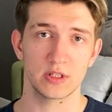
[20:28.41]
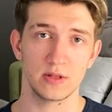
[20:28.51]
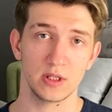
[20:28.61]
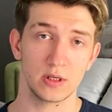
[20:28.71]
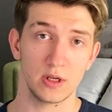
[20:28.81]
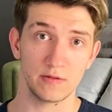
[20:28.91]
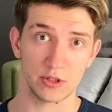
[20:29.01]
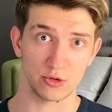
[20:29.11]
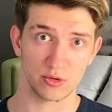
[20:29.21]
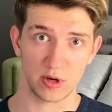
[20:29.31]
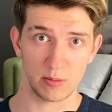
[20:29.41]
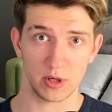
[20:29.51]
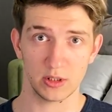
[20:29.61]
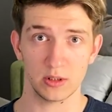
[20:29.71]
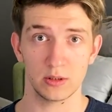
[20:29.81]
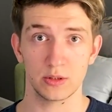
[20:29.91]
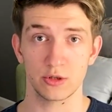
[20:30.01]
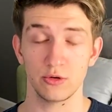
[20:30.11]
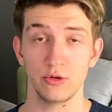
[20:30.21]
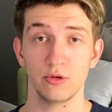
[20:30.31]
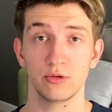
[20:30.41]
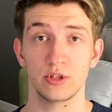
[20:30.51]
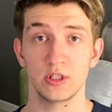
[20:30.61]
then click the subscribe button so you could